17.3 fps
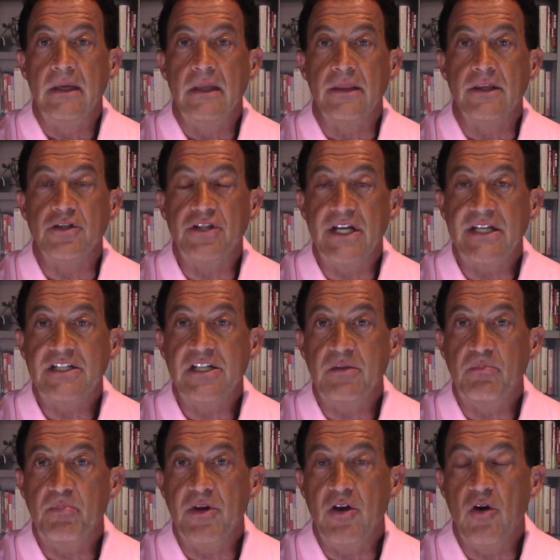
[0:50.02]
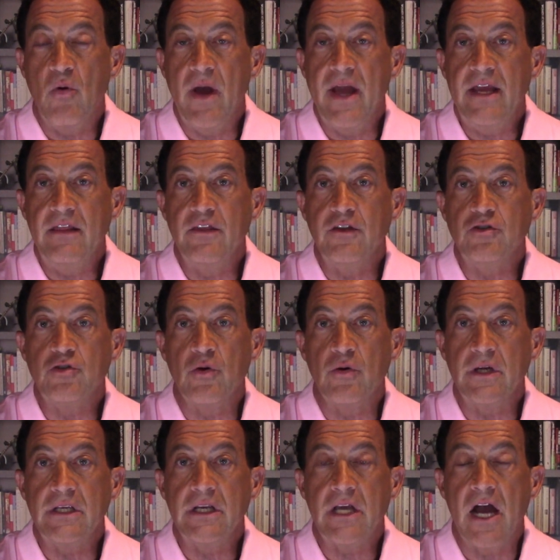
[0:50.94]
The JCPOA, the
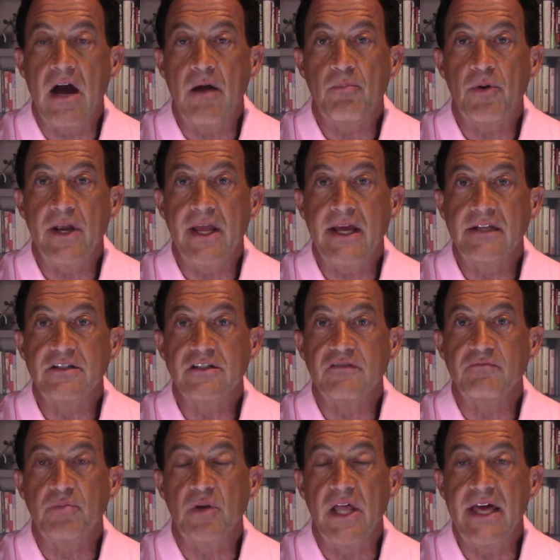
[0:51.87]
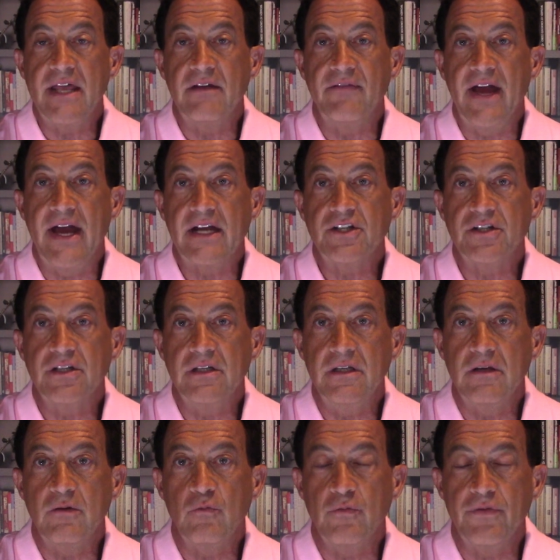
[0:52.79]
Joint Comprehensive Plan of
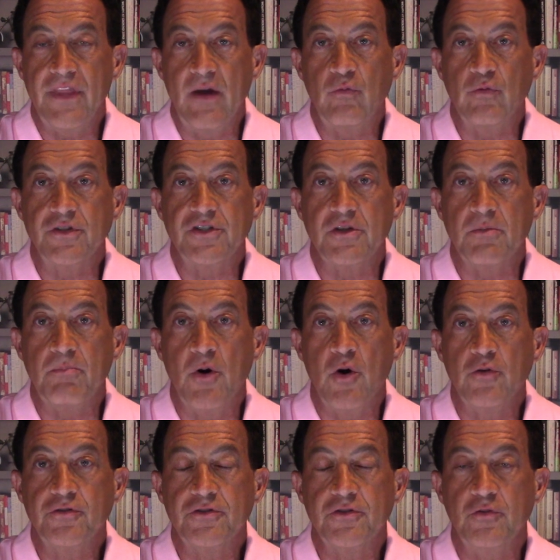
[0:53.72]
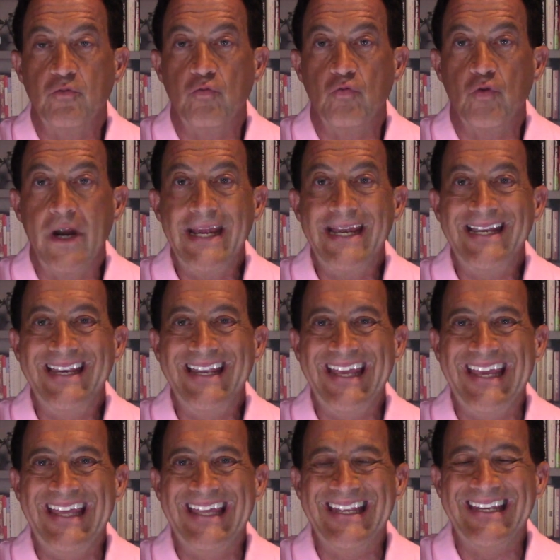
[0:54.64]
Action, that was supposed to rein
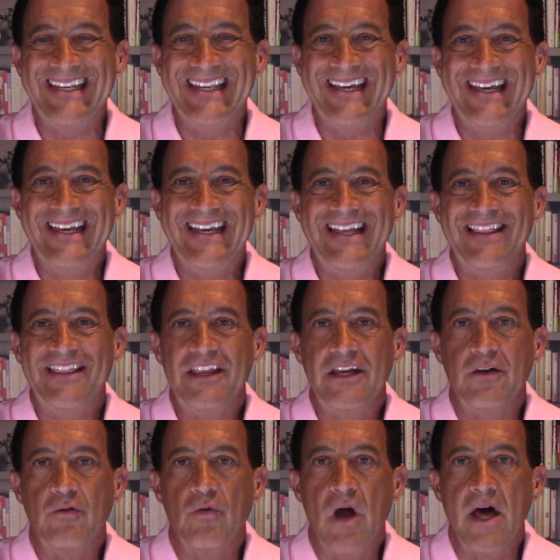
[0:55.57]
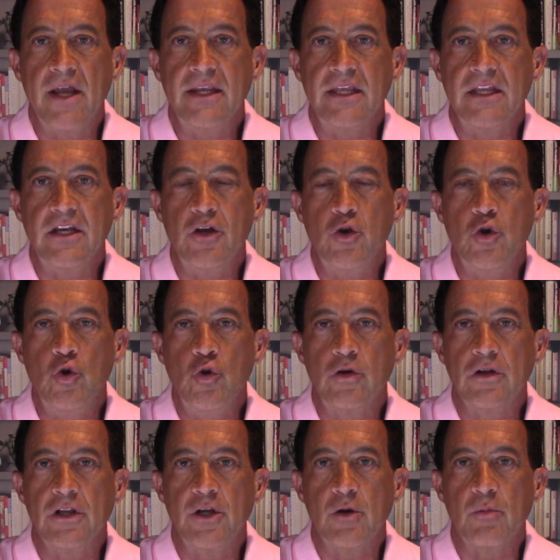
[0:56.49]
in the Iranian
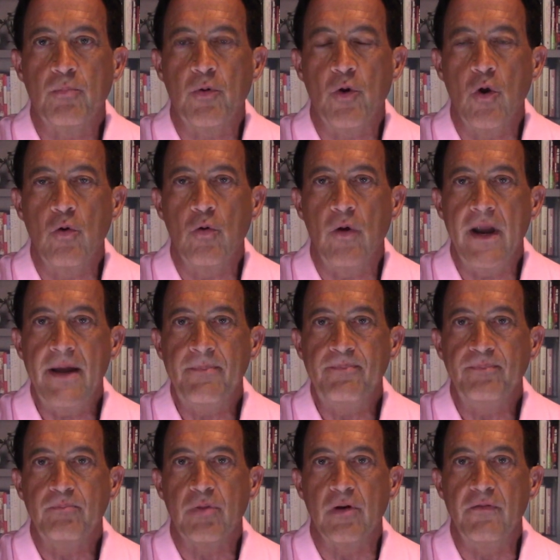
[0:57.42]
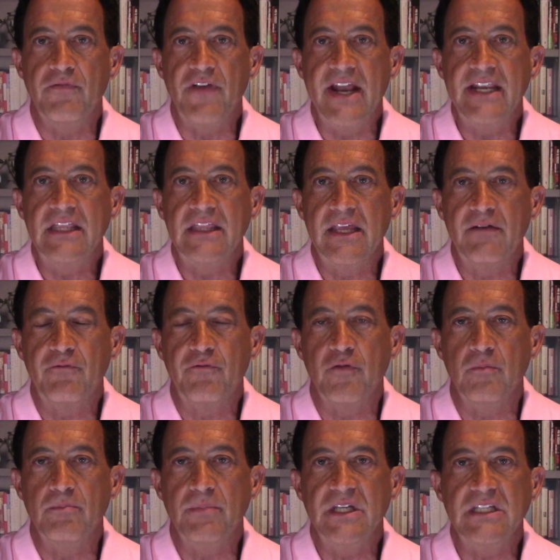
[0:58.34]
nuclear program, preventing them
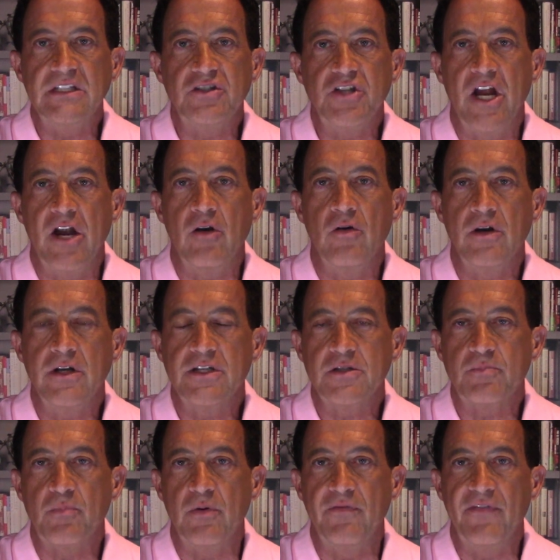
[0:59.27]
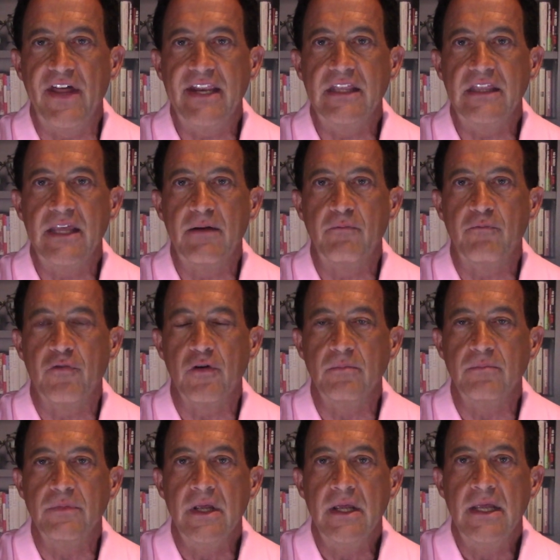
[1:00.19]
from being terrorists, preventing them
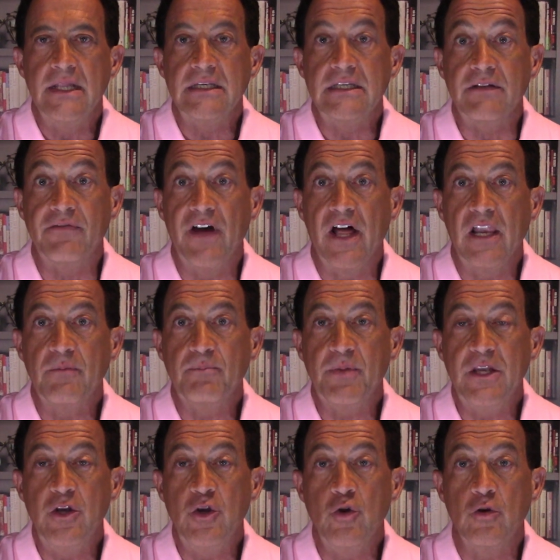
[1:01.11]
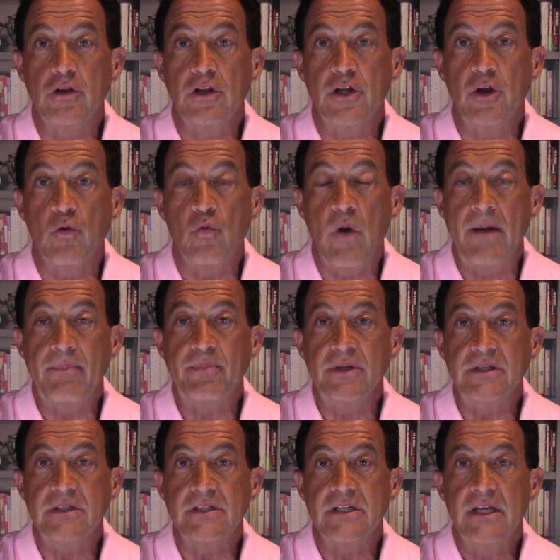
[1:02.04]
from developing nuclear
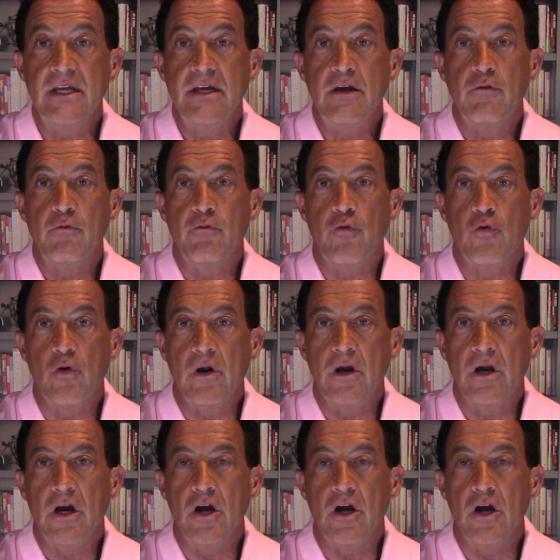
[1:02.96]
weapons for